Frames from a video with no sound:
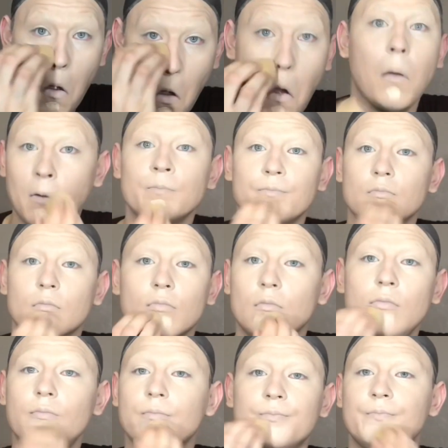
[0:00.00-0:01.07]
there's
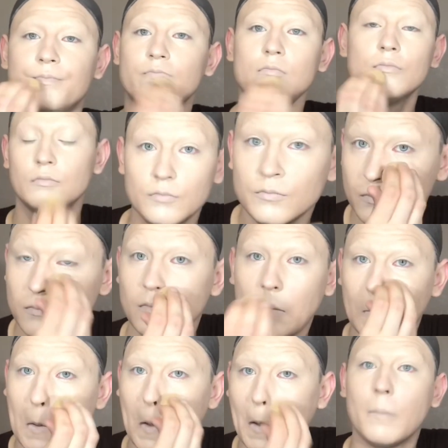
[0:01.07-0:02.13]
nowhere to
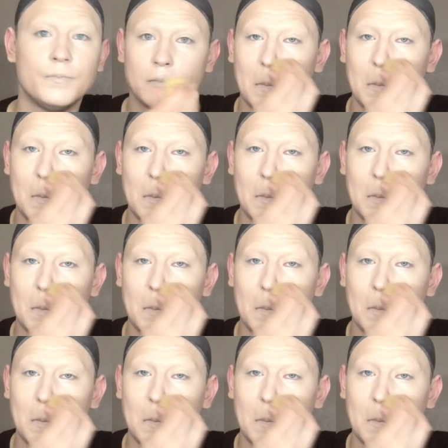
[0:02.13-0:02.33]
go,